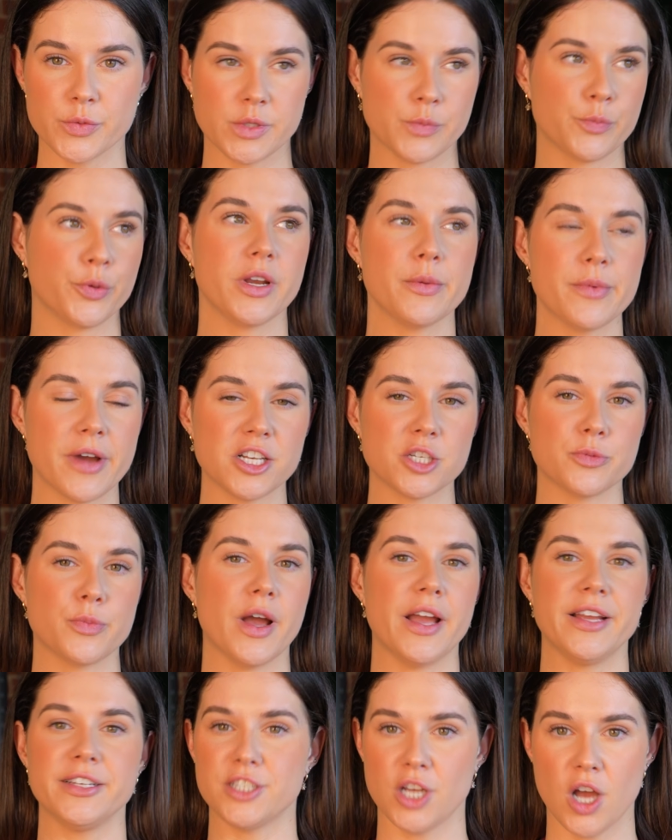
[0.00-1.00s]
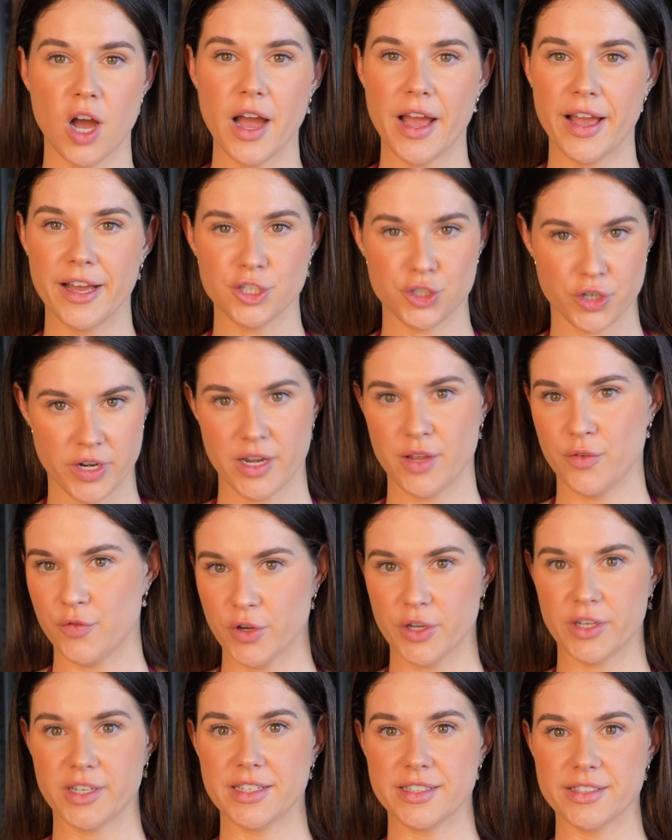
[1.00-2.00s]
was pretty much my entire training
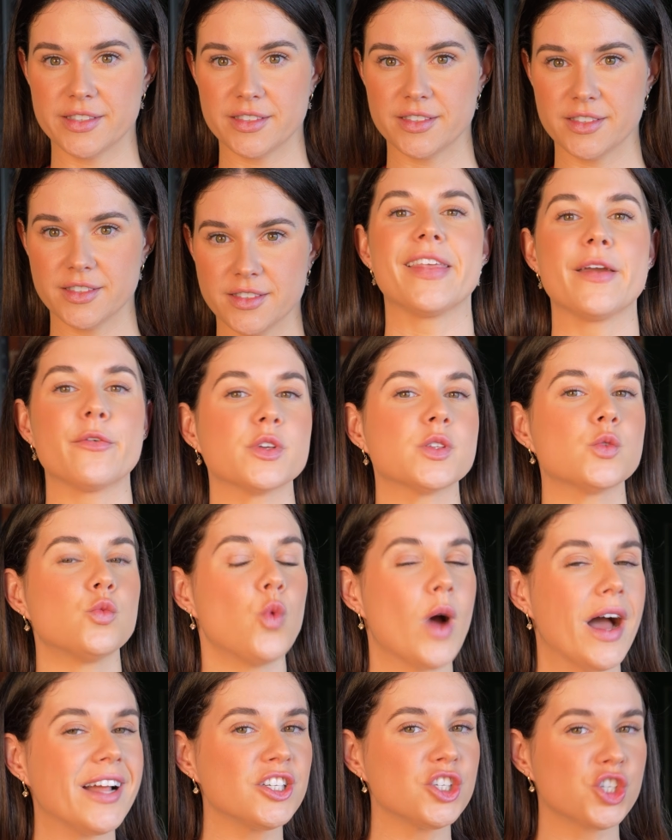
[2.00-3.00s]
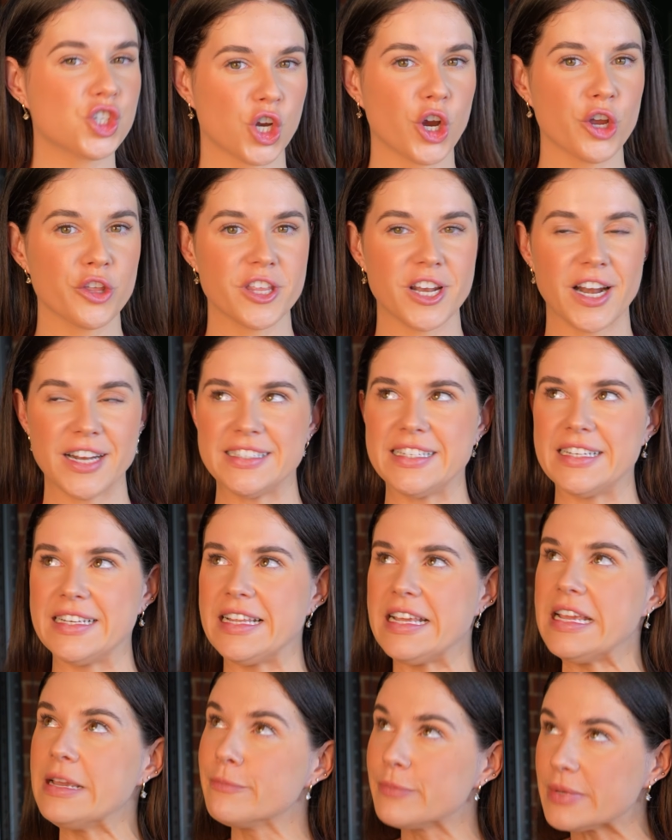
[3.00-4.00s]
focus. There was one show that I
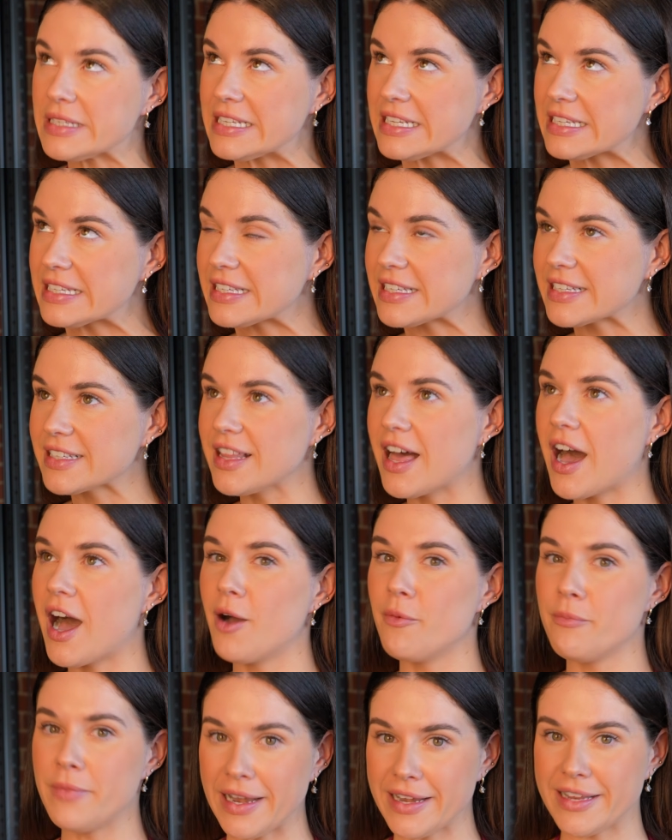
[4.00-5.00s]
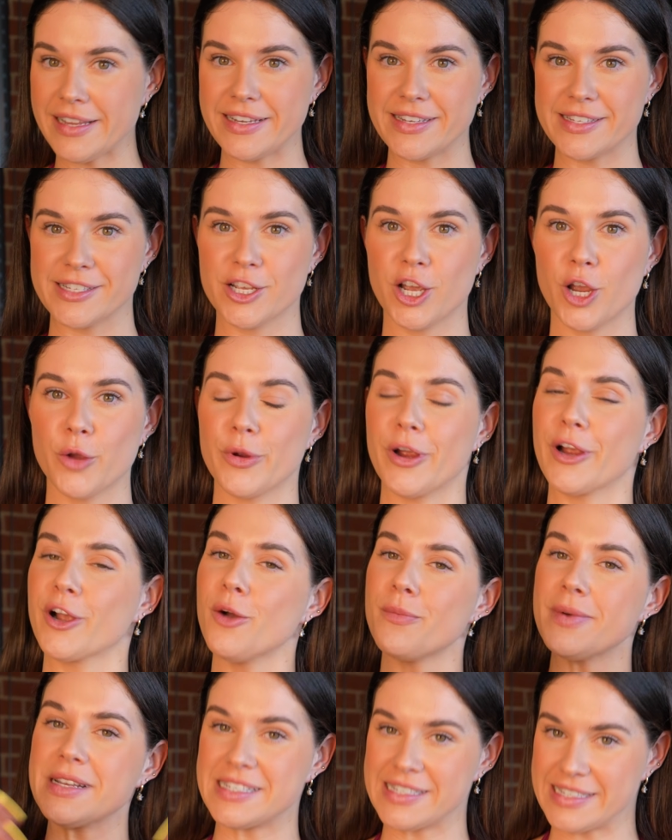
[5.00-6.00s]
did in particular many years ago where I
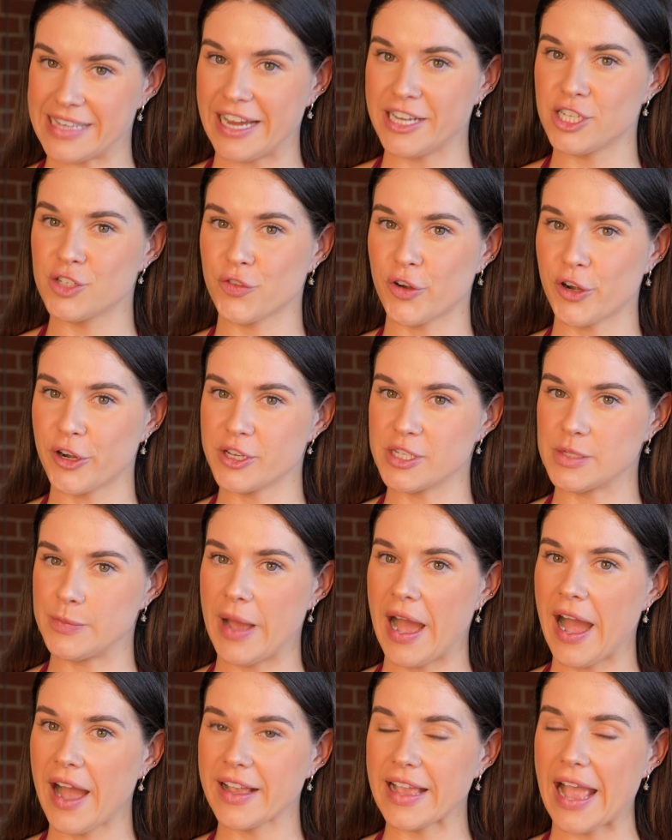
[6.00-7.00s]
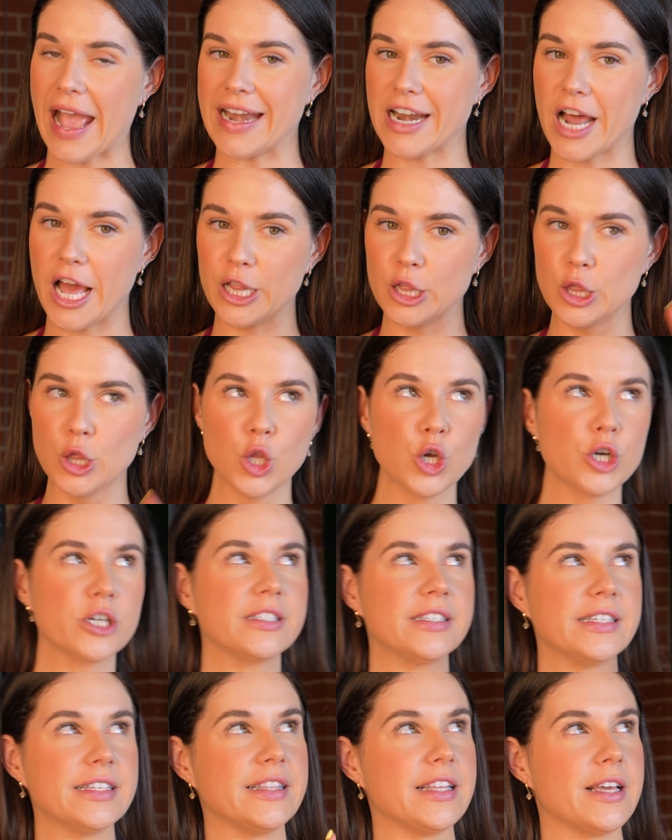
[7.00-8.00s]
got my stage photos back and I
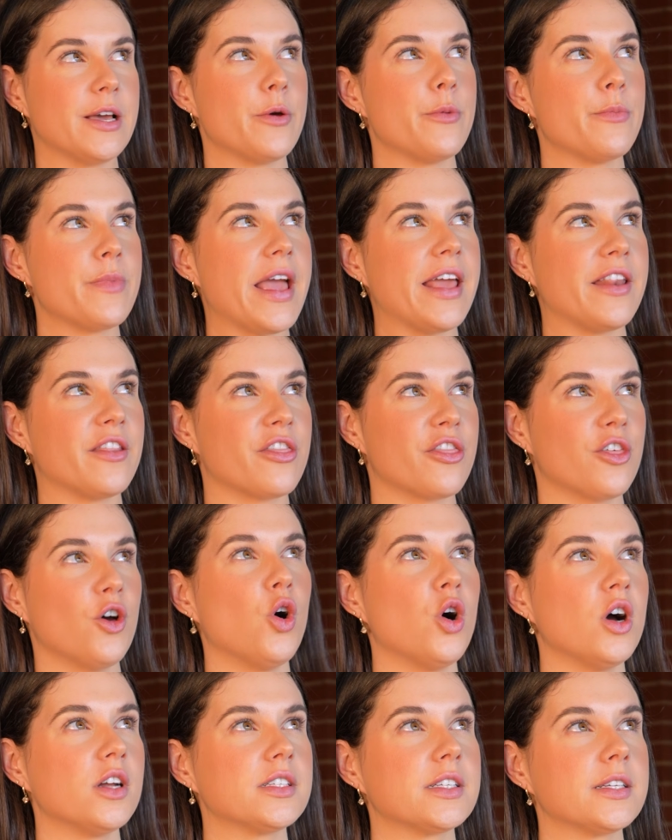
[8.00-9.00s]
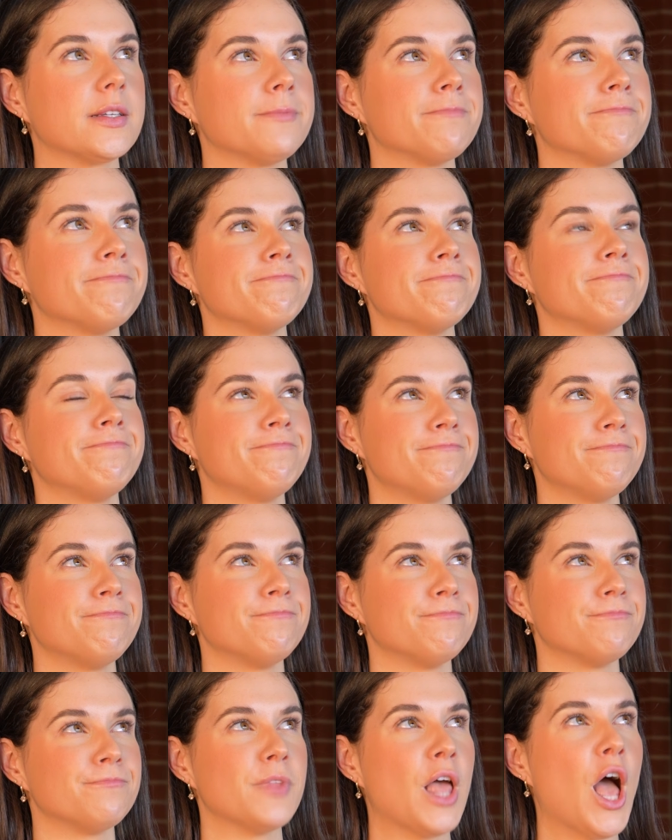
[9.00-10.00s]
looked at them and thought,
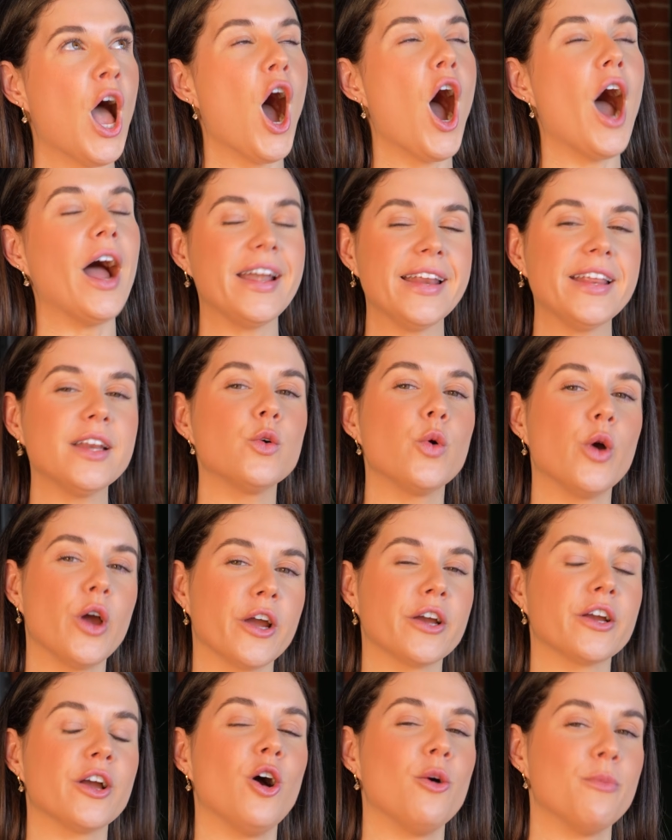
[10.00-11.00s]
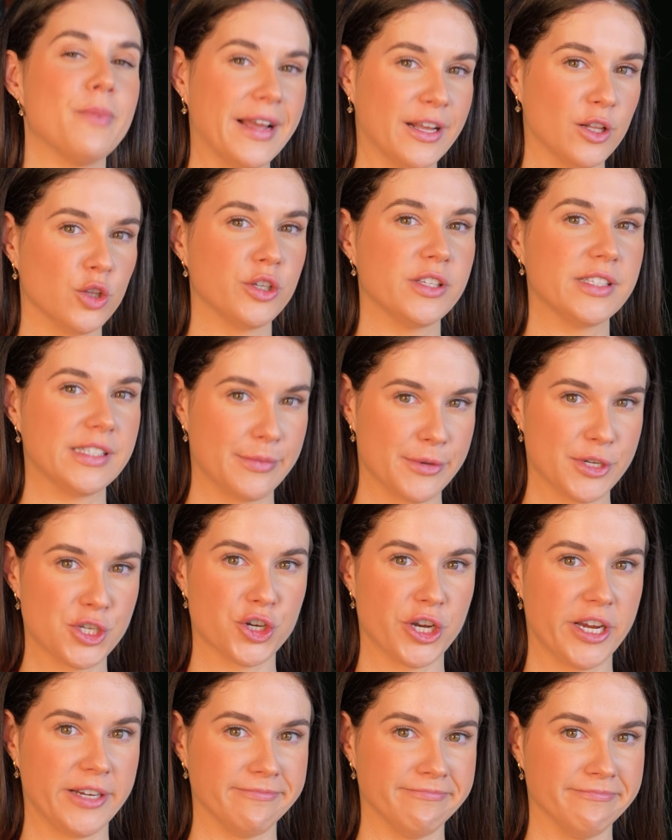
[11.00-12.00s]
I need to work on my glute
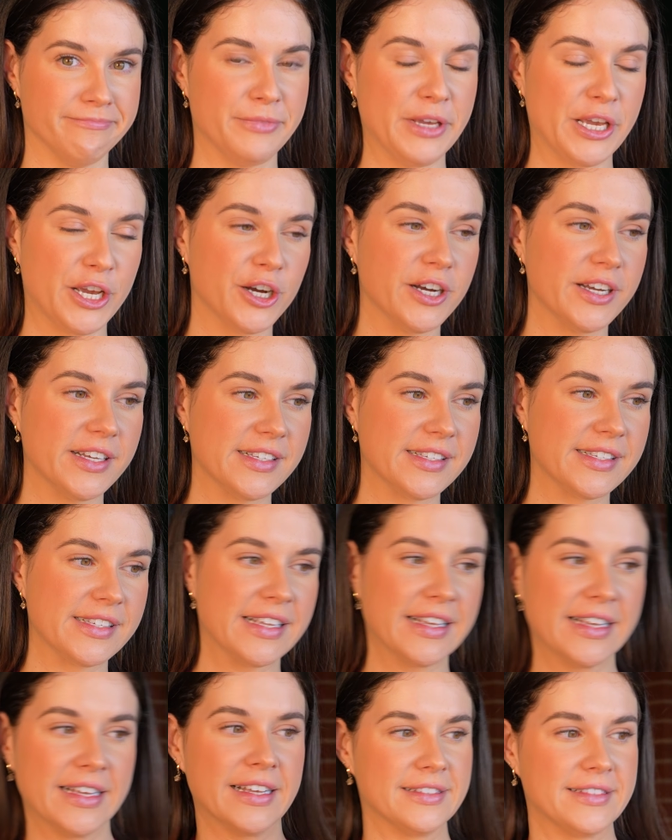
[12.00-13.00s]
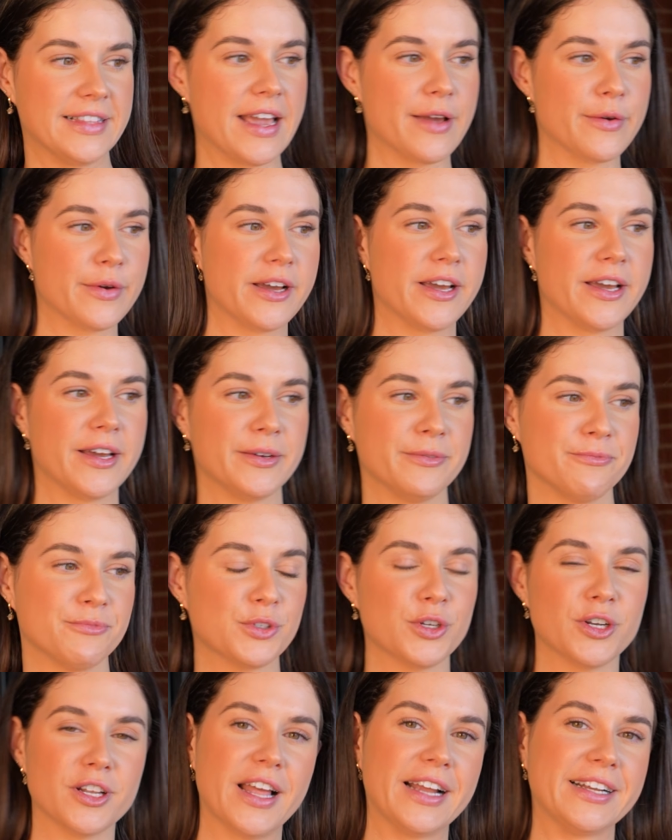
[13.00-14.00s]
symmetry because they were
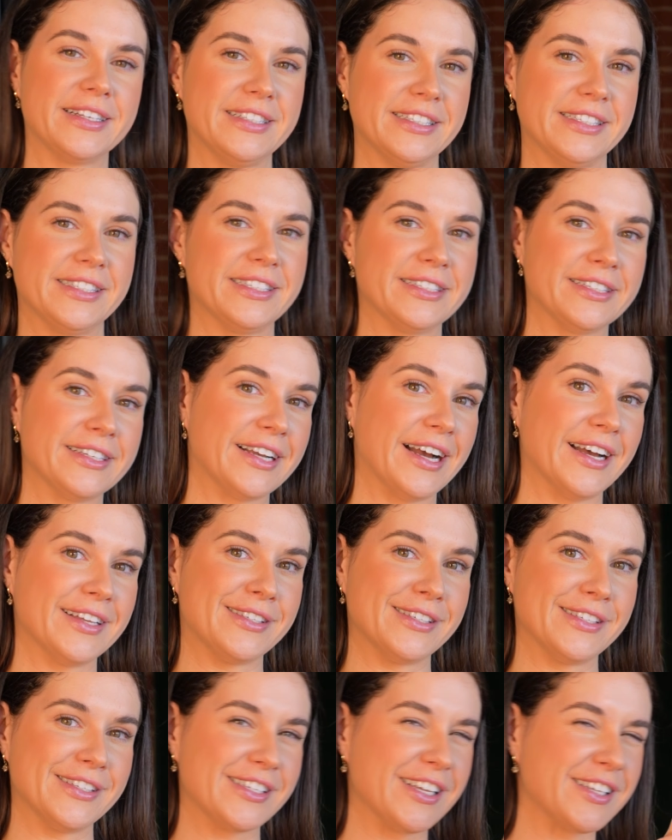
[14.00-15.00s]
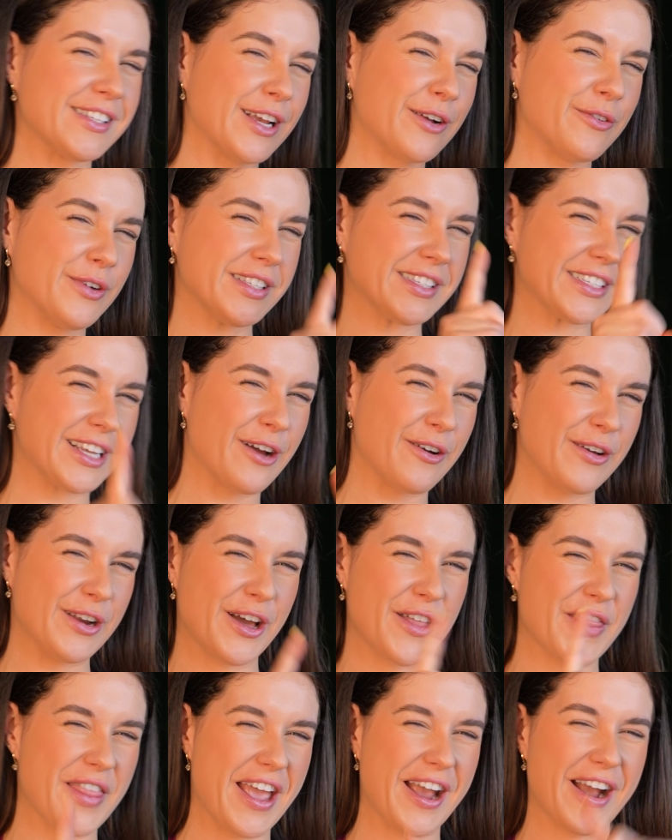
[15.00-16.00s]
sort of like distant cousins. I was like, what's going
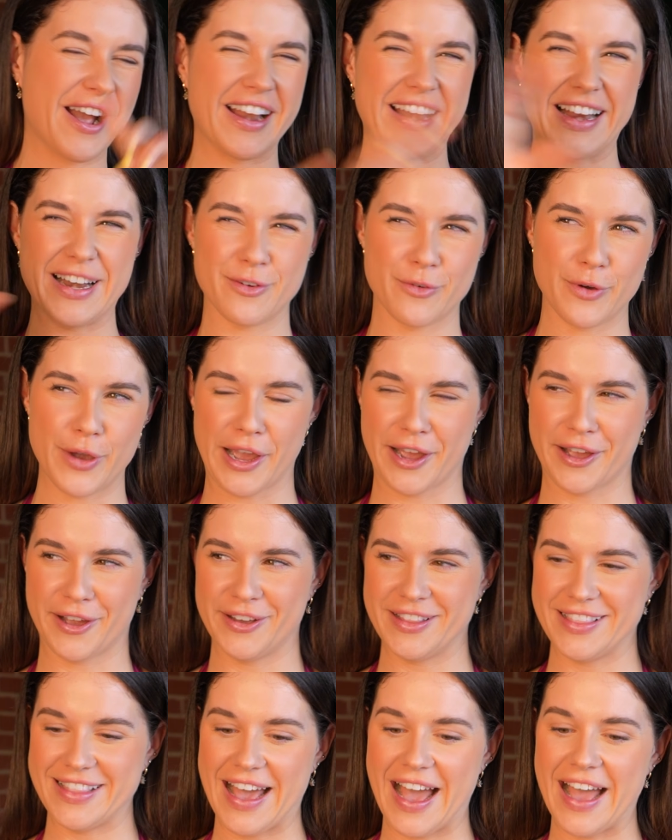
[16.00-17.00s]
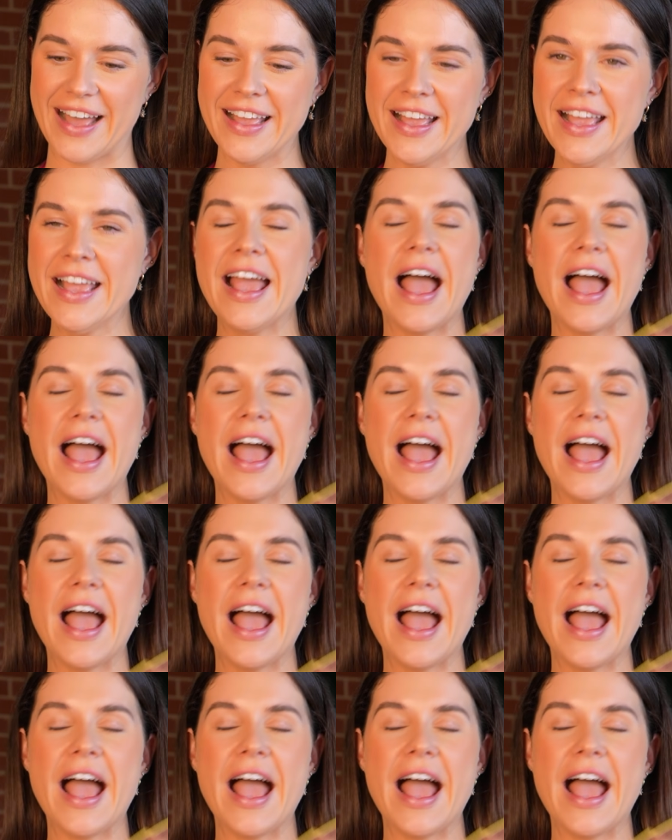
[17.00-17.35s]
on there? I need to work on that.